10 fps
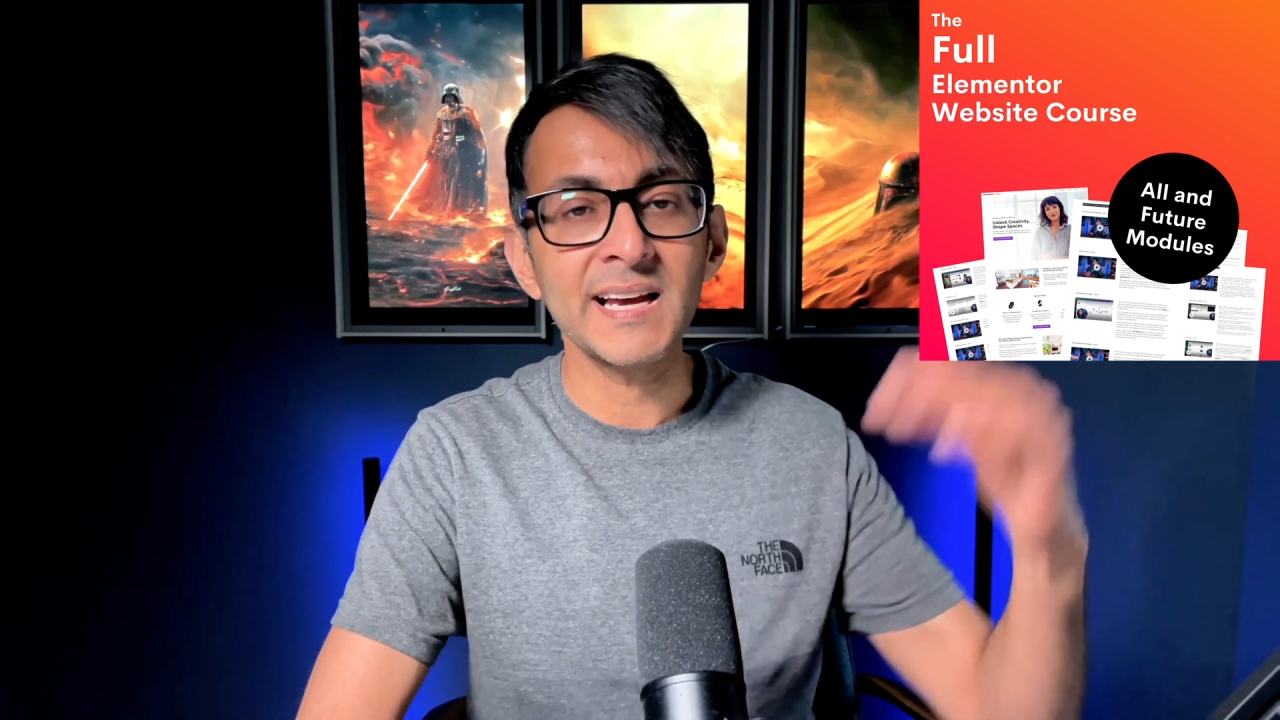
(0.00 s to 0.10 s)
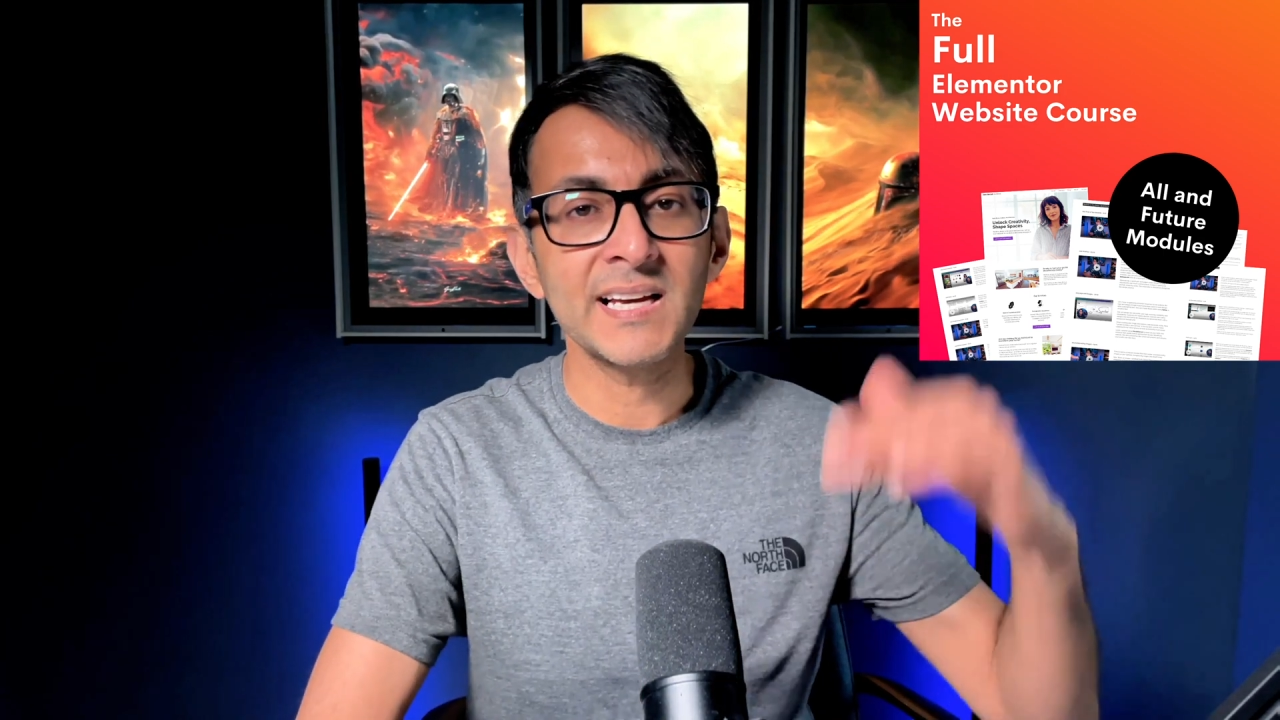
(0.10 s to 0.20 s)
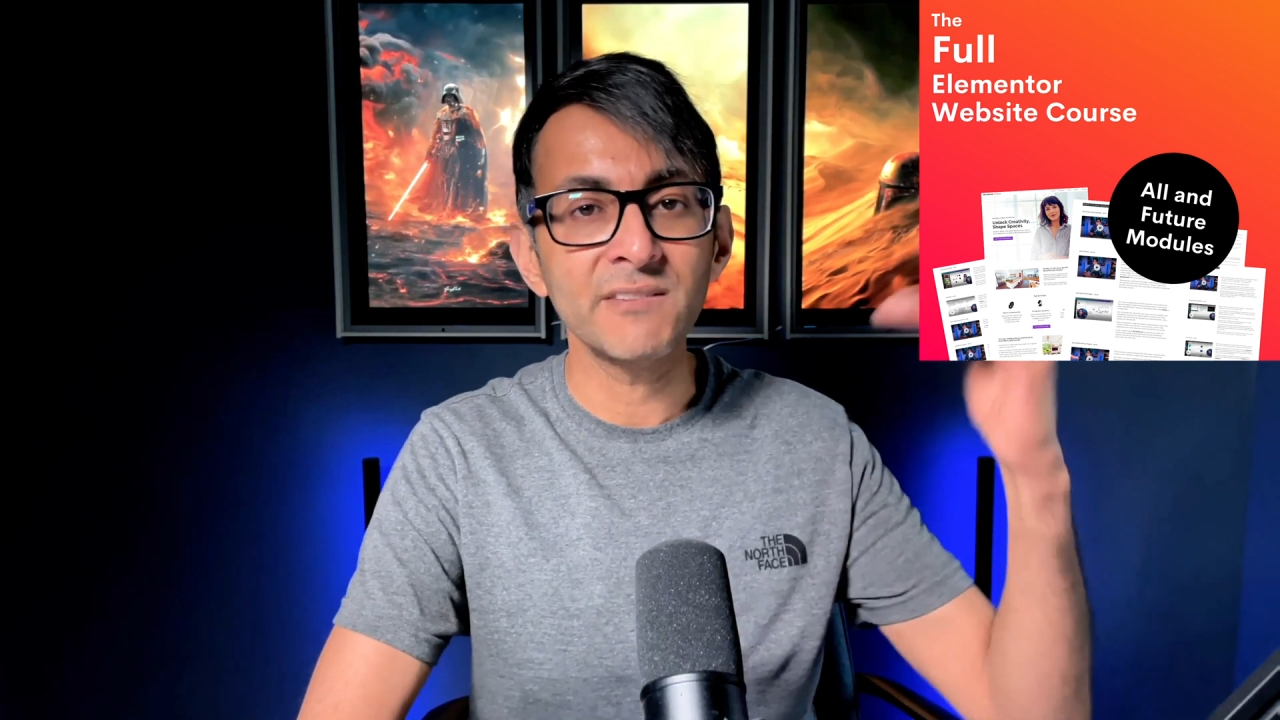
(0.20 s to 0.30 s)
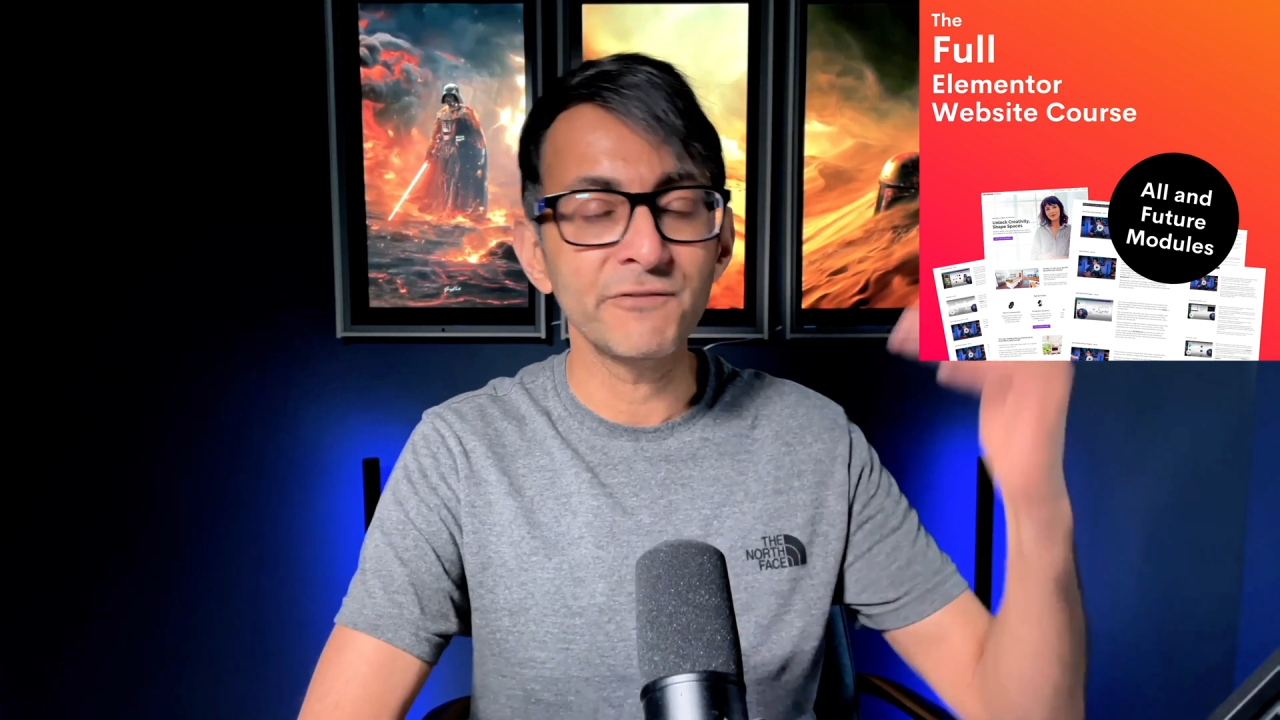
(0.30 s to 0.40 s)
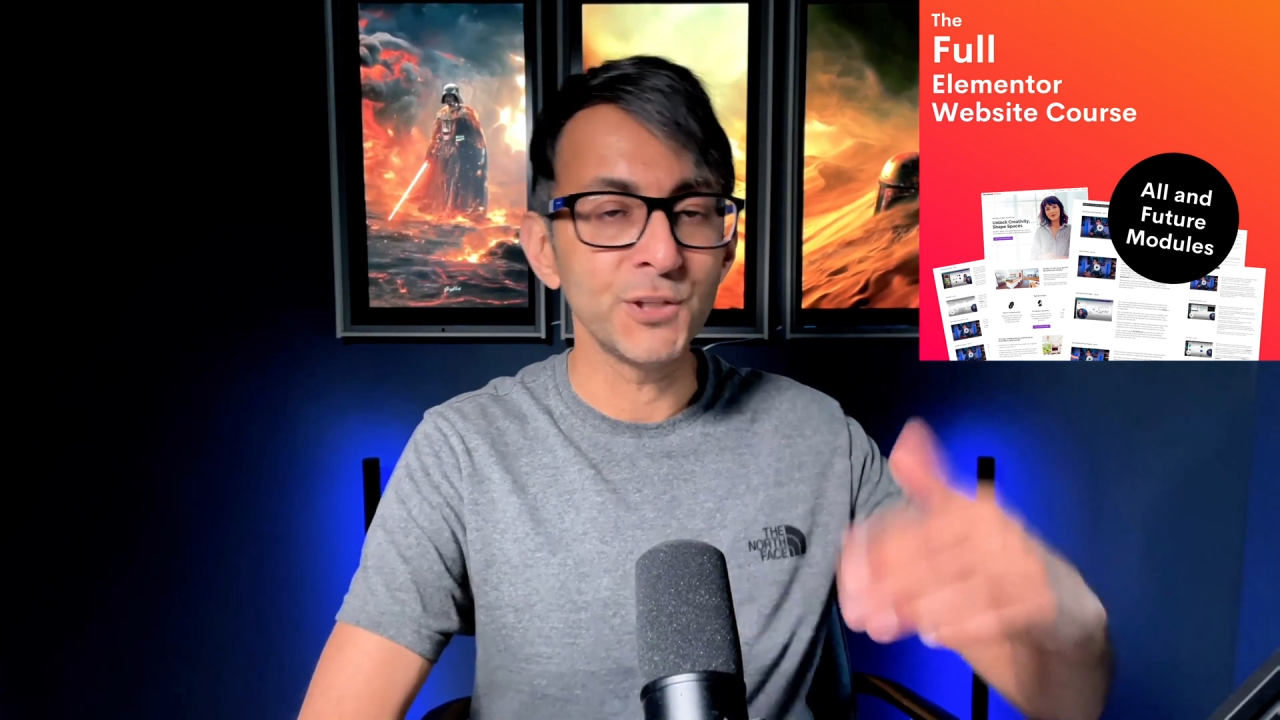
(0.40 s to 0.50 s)

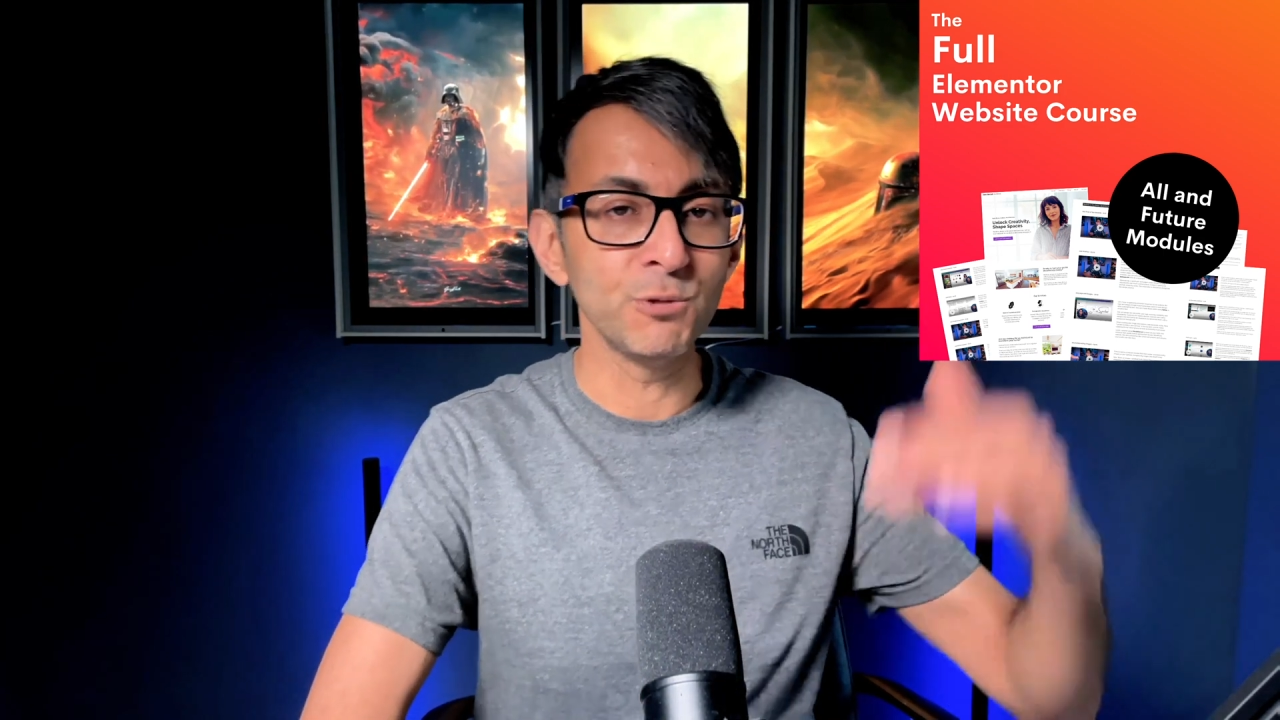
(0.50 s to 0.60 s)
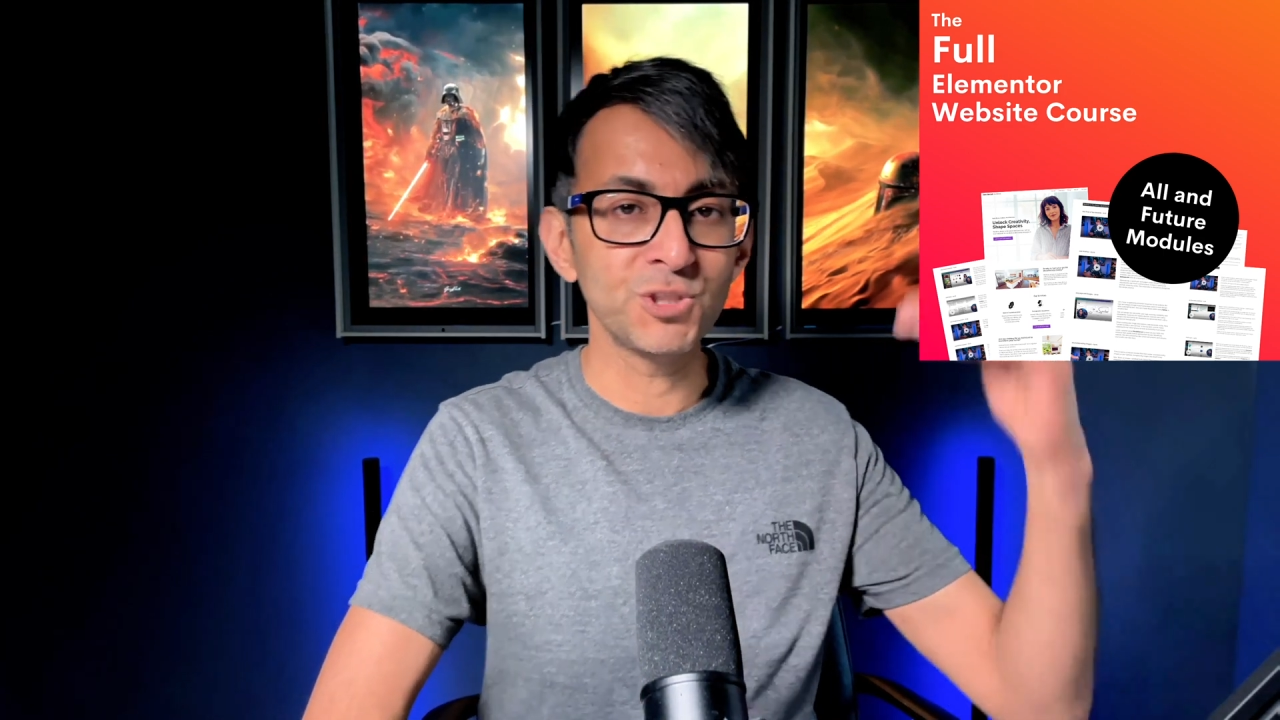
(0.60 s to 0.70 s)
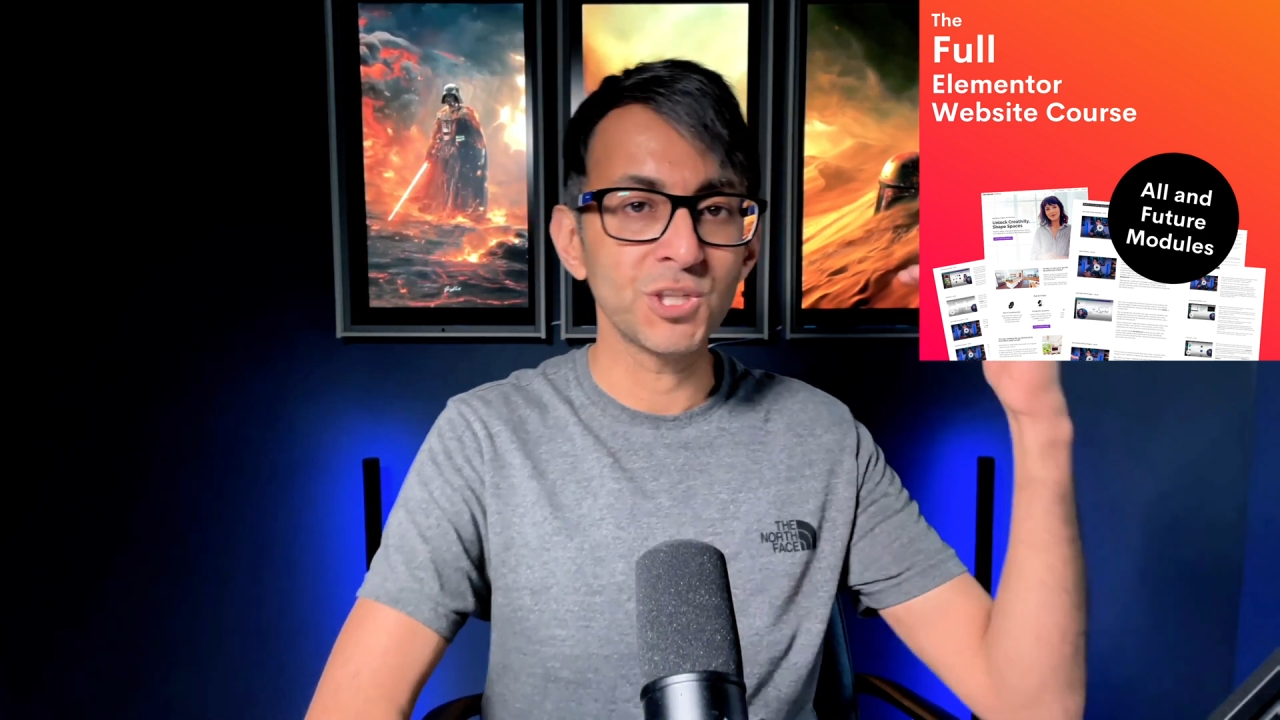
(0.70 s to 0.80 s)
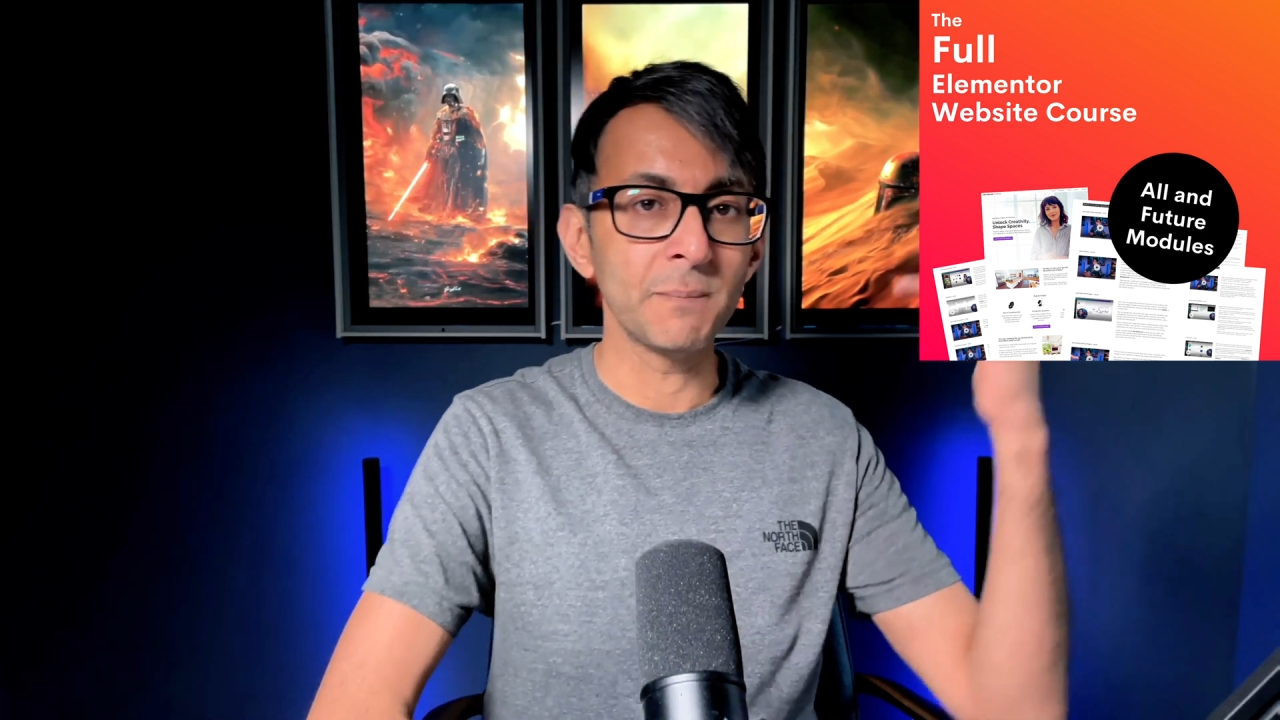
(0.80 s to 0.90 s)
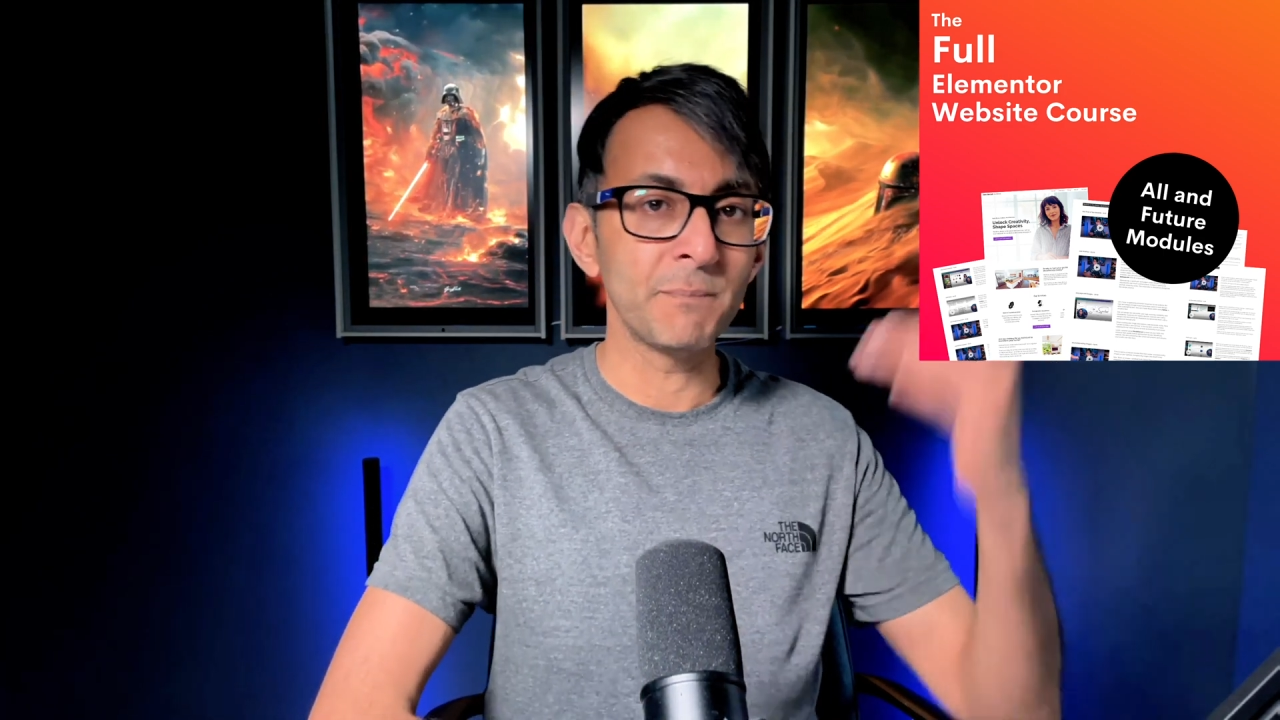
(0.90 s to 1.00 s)
and future